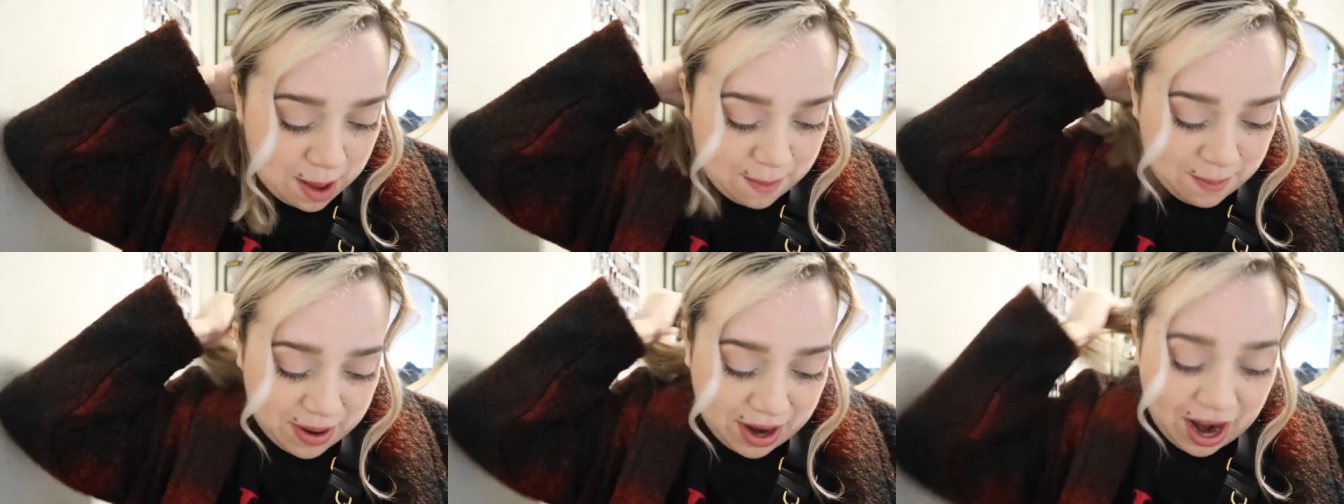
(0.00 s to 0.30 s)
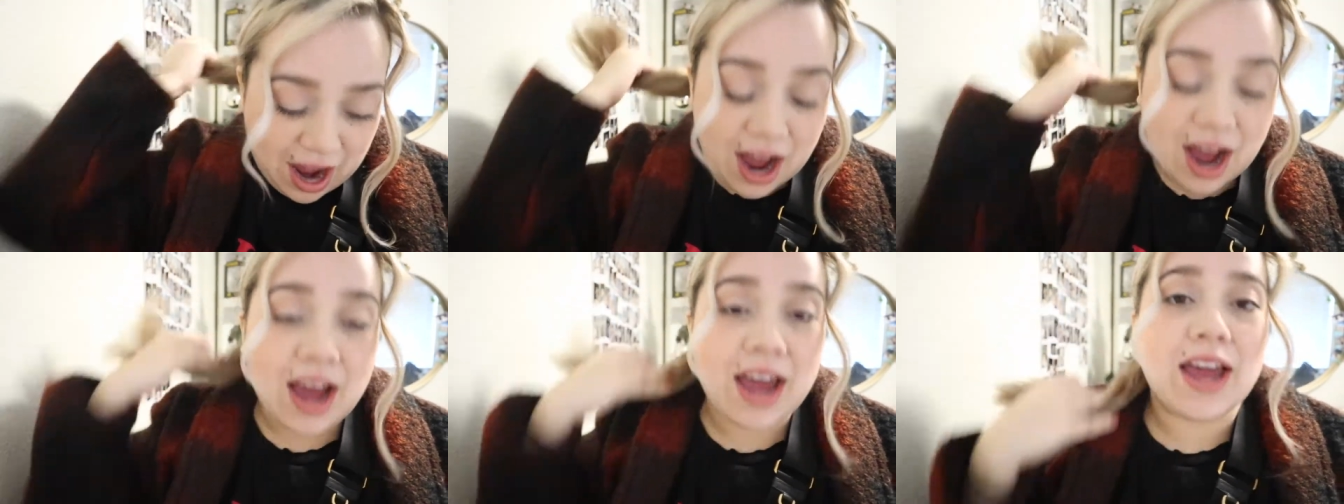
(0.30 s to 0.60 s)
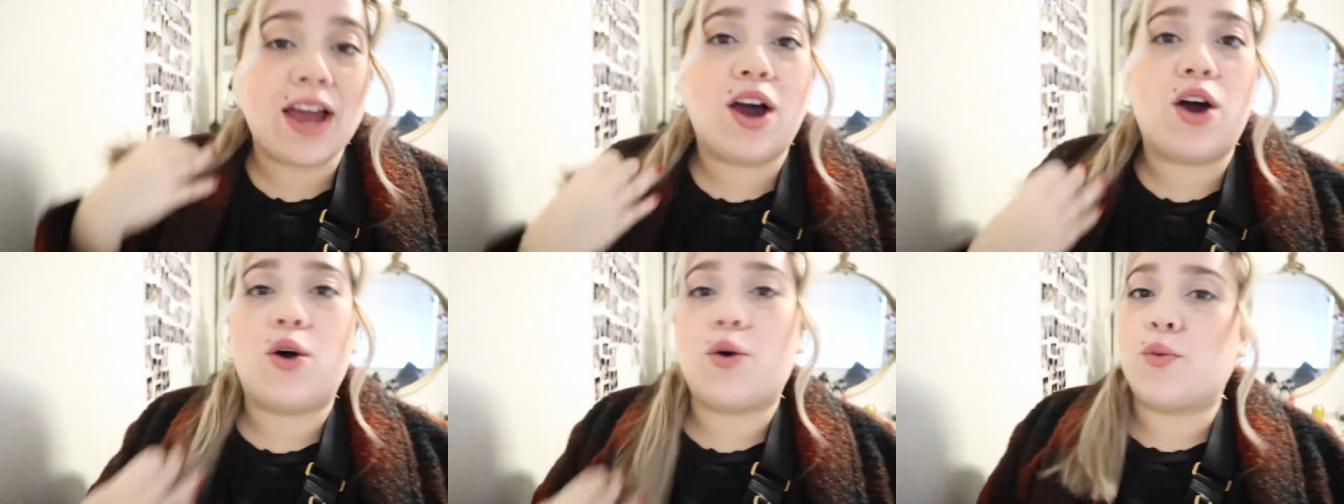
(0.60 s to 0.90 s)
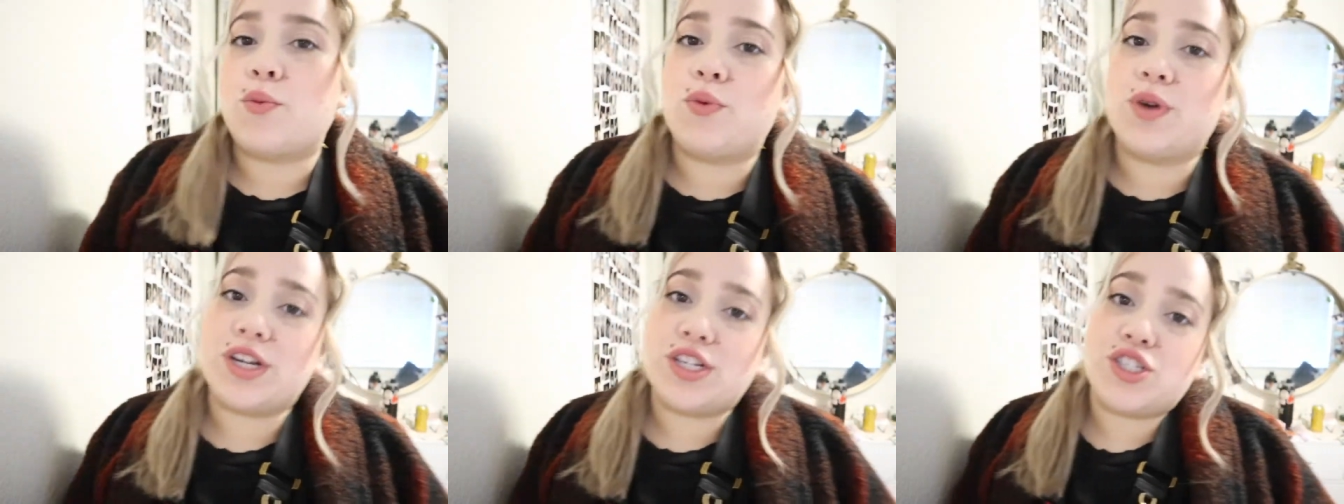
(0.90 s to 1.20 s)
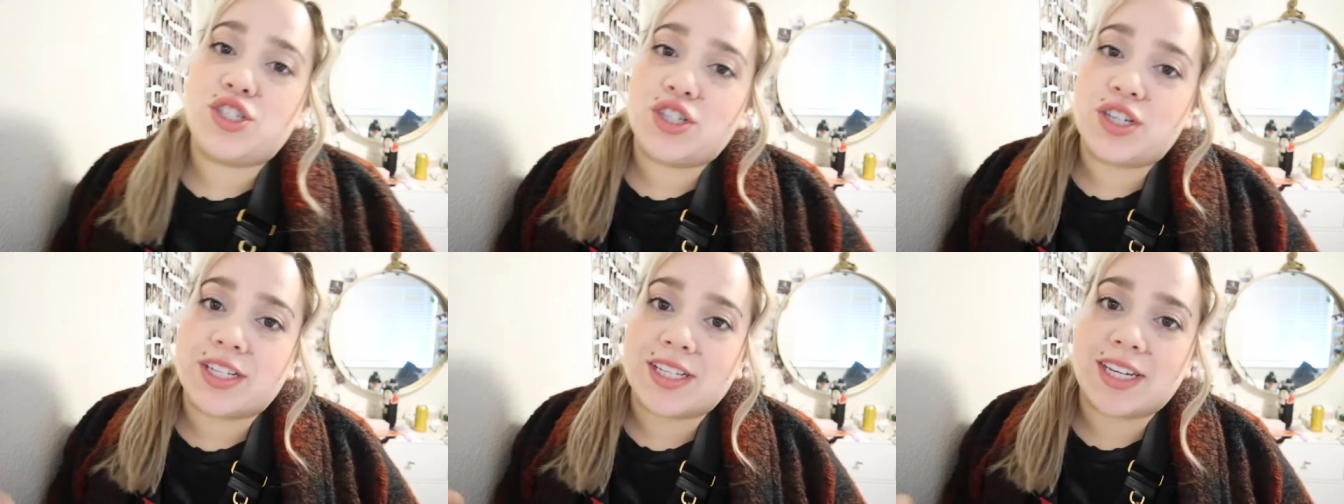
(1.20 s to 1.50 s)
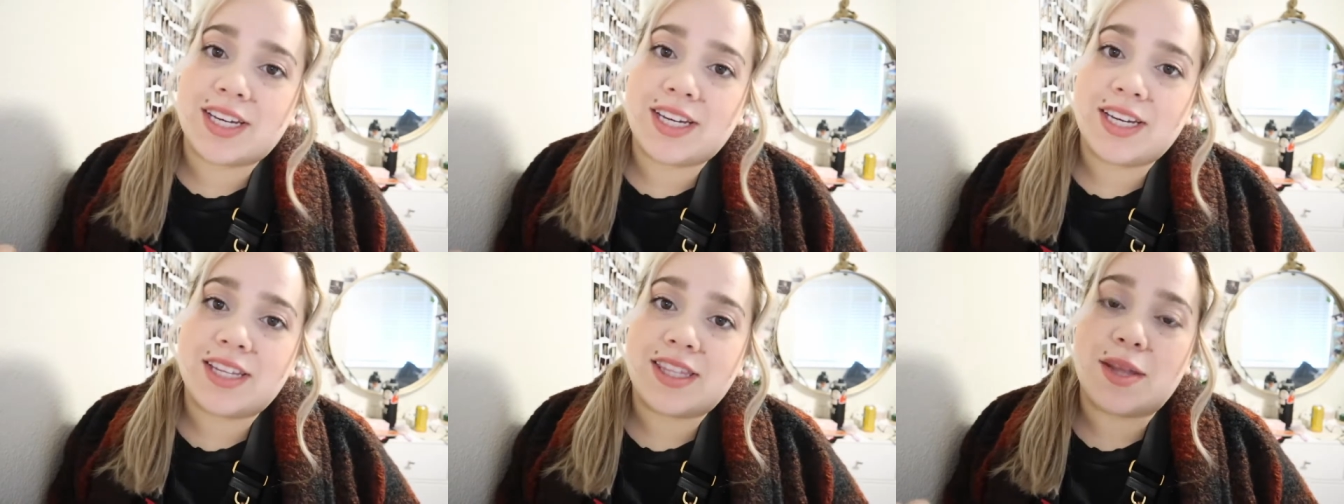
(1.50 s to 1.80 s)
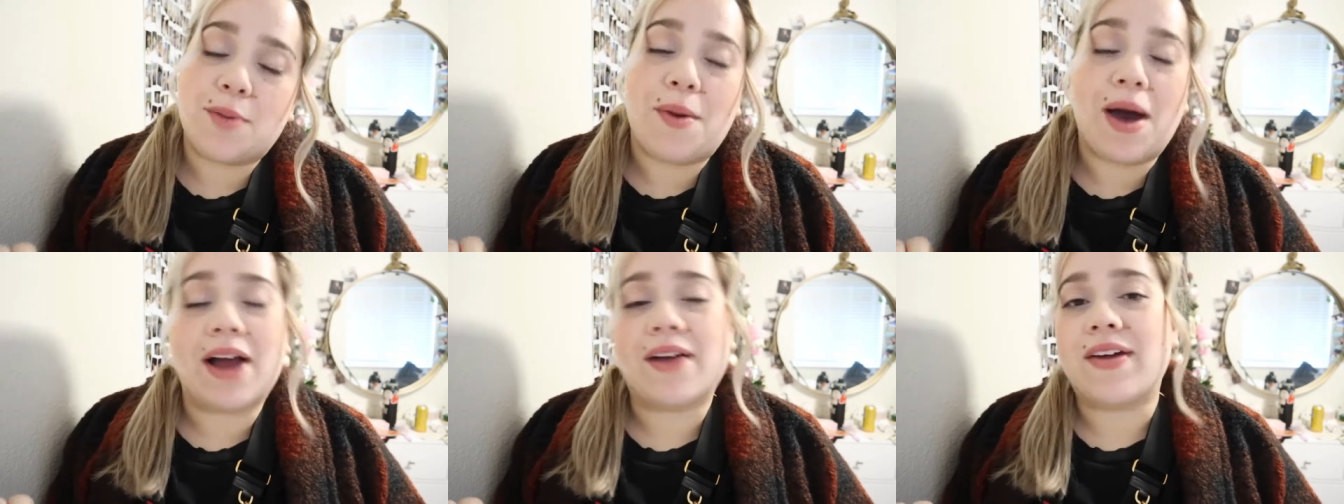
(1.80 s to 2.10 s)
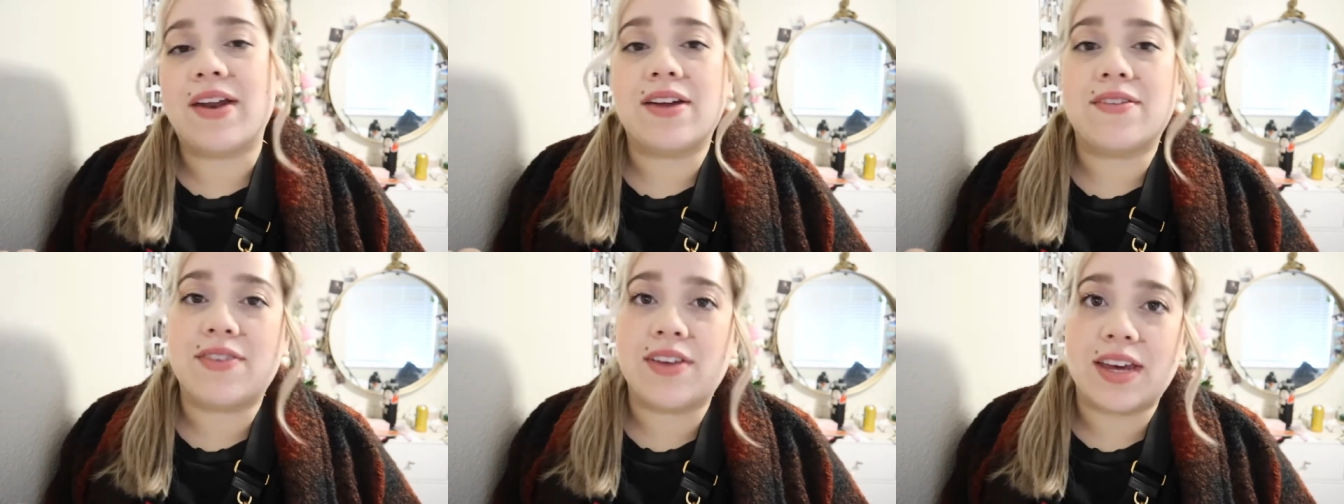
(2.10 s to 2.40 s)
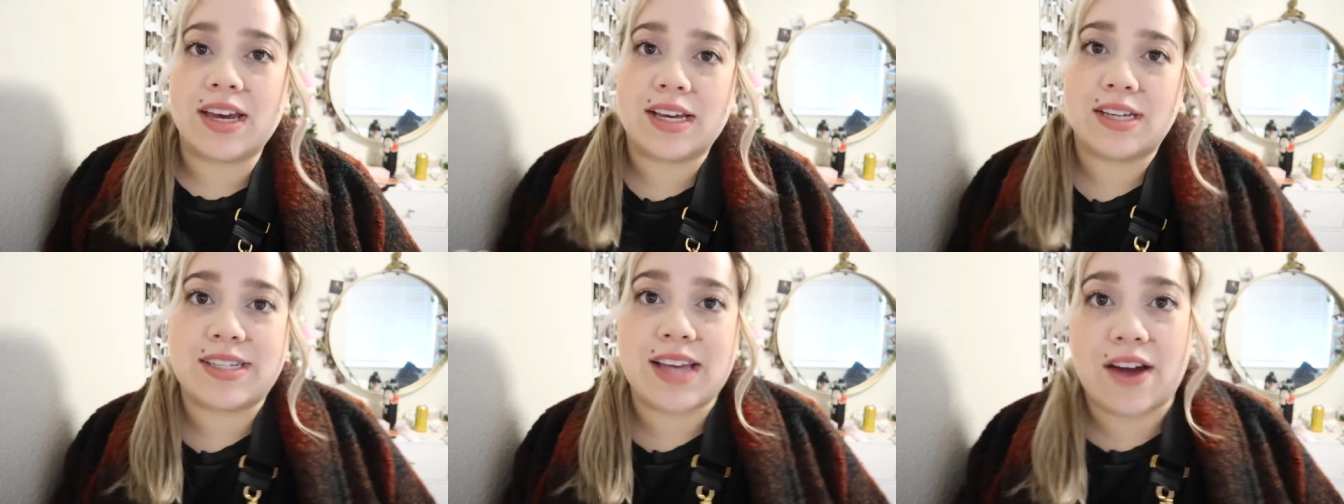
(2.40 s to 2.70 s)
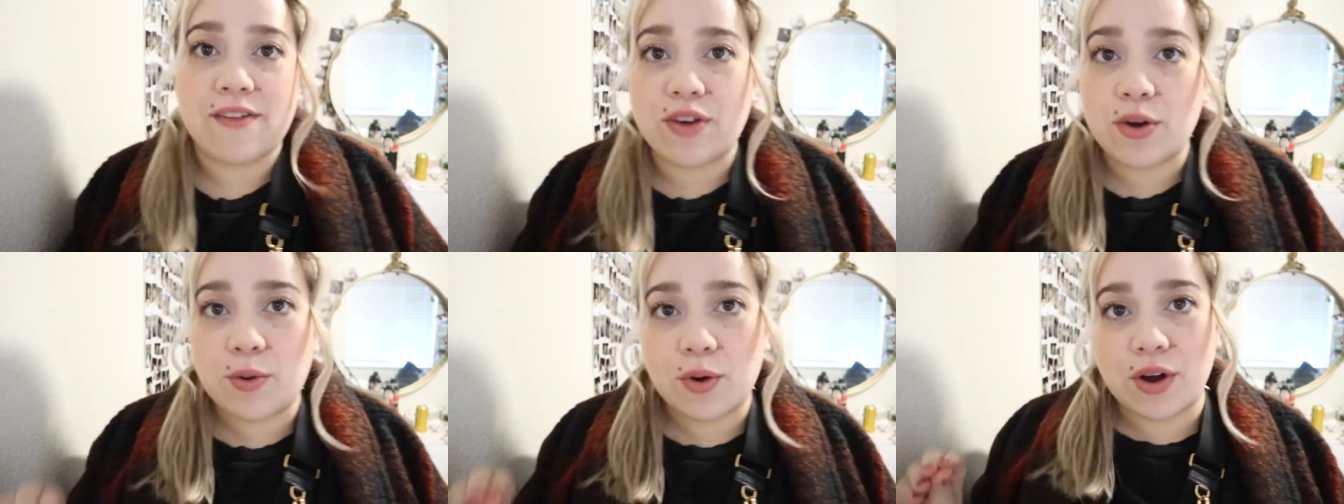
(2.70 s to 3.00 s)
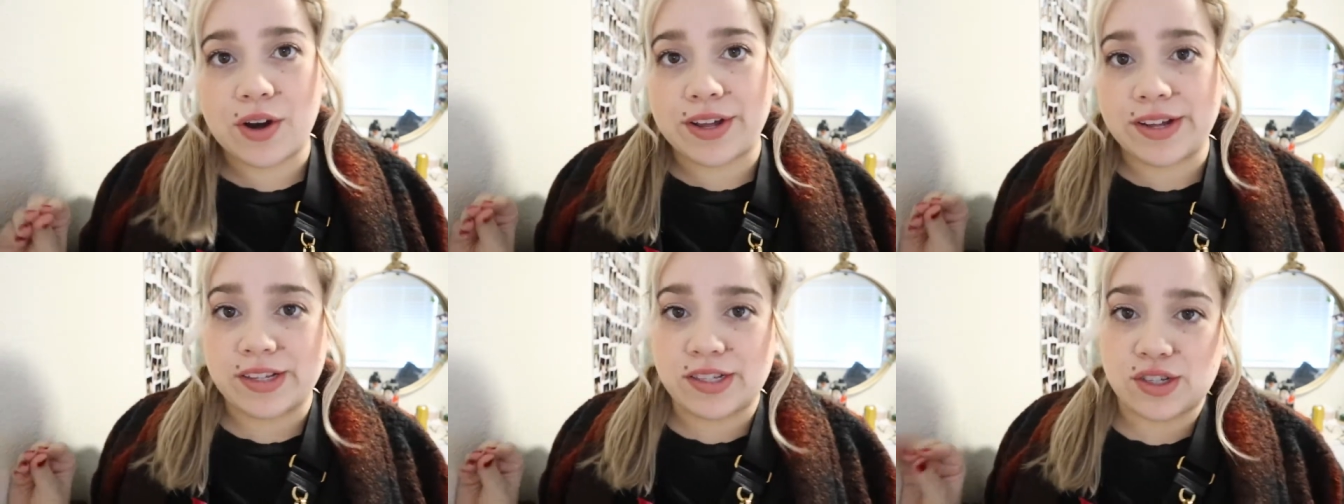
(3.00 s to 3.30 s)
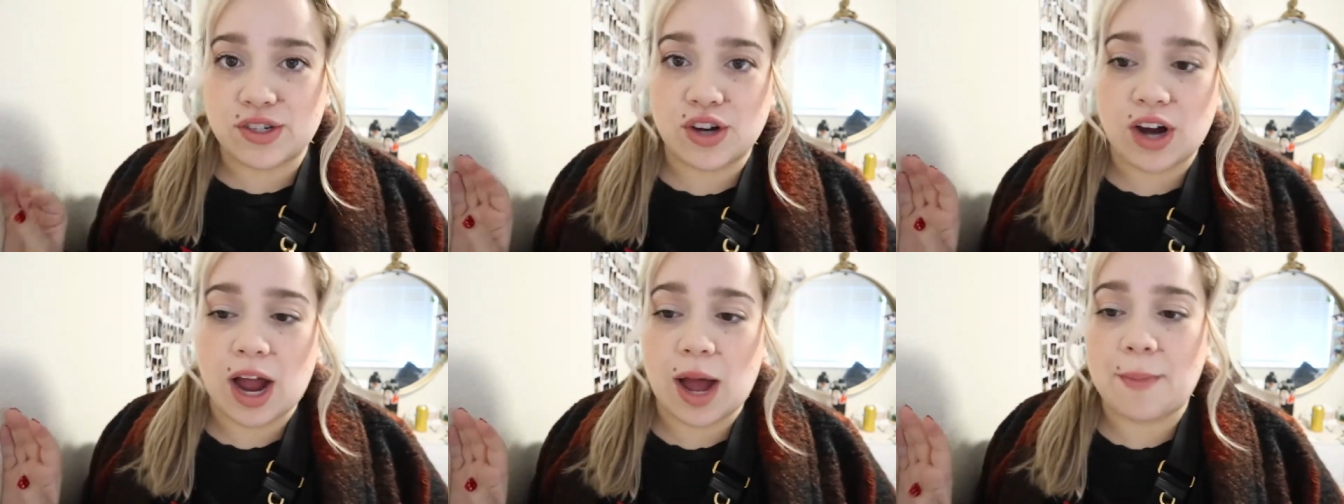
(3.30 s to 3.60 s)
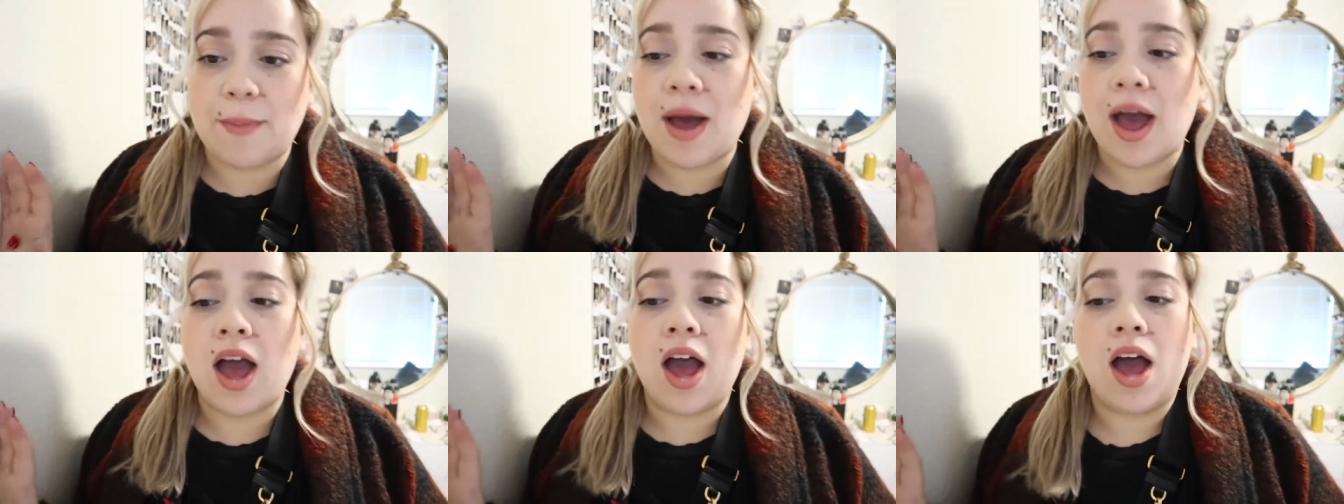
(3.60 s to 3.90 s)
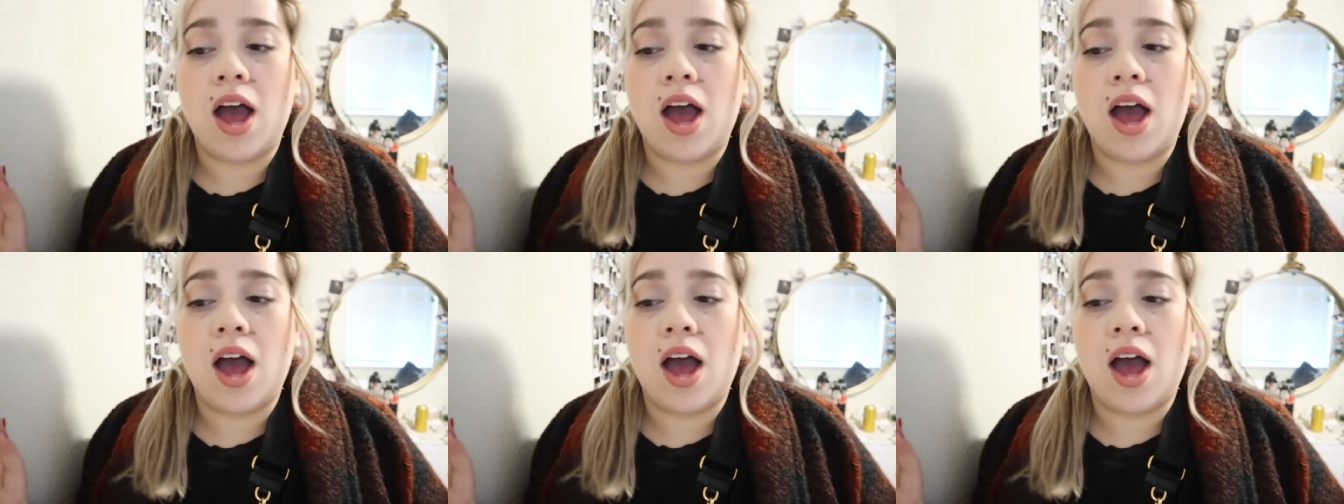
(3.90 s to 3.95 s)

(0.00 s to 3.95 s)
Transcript: But I originally, the bag that I feel like is everywhere on Instagram,